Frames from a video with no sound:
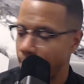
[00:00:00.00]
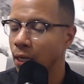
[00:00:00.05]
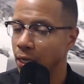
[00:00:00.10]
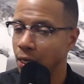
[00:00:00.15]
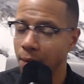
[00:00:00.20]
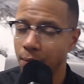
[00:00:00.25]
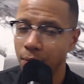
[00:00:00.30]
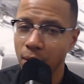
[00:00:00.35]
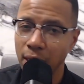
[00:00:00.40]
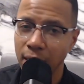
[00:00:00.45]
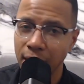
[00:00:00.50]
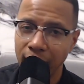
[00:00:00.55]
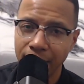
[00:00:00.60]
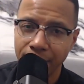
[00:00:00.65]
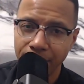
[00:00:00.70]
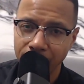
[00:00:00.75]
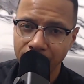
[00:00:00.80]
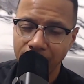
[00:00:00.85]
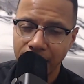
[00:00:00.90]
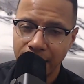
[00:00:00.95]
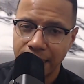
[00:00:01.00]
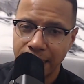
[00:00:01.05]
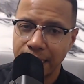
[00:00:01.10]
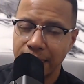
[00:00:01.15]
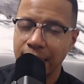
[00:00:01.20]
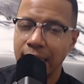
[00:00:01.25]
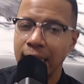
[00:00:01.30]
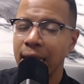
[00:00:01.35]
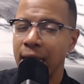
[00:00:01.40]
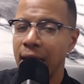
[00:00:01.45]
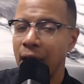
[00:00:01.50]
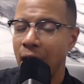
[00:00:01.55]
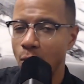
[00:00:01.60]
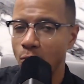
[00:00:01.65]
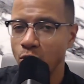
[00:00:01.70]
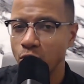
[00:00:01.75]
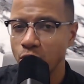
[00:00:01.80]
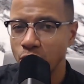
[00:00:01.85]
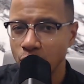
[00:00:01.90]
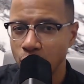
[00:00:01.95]
Number 11 is I
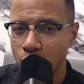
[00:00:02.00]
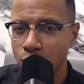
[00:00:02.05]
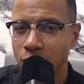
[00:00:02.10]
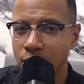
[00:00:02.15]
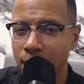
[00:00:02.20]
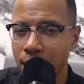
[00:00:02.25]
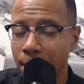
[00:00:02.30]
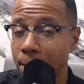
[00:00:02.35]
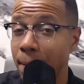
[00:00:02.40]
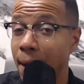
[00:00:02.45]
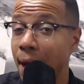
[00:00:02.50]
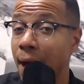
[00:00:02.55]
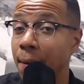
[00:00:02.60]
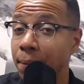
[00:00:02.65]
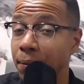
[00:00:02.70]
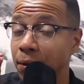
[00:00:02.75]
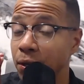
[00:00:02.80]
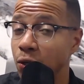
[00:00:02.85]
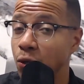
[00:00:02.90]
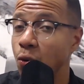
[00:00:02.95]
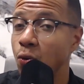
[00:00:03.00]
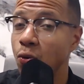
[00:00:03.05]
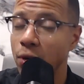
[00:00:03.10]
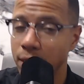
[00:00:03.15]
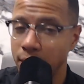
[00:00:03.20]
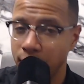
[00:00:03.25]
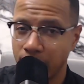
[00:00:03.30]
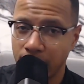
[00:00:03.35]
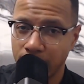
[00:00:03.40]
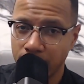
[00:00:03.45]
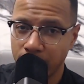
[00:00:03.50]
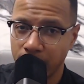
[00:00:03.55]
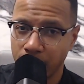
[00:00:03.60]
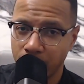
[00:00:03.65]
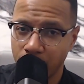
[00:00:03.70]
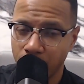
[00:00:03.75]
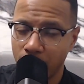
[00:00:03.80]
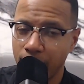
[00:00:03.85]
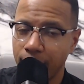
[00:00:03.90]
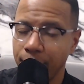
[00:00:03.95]
want you to use the pompadour
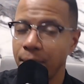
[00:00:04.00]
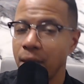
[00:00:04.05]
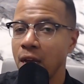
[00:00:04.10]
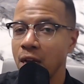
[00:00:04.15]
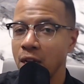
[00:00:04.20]
technique, right?